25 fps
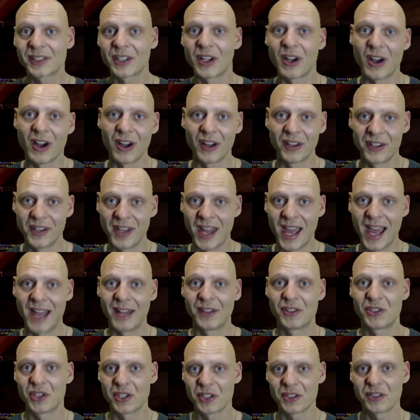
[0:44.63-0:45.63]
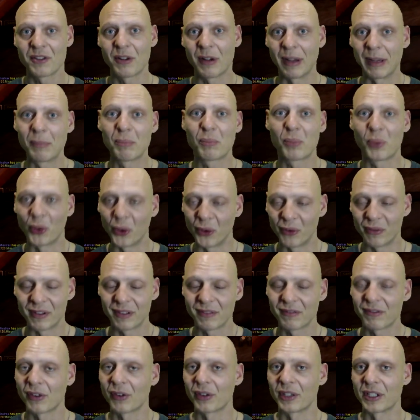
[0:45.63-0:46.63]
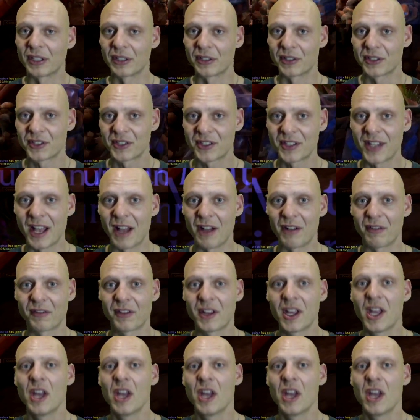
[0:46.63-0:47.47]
on that just to improve it for yourself.